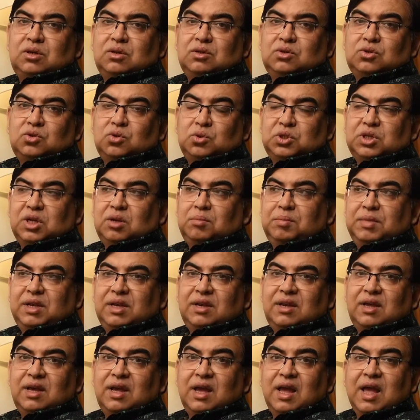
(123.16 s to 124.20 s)
on social
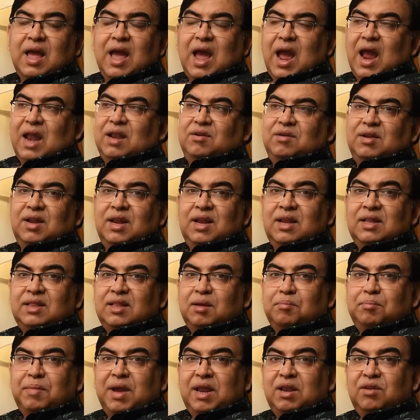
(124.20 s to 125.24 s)
media and really
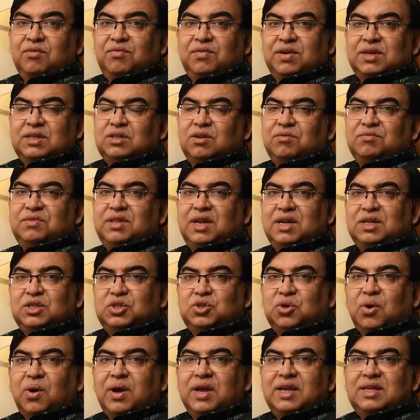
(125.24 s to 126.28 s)
the benefits of that
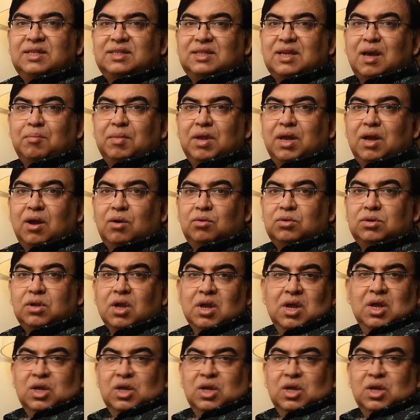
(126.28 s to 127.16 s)
joy is coming out.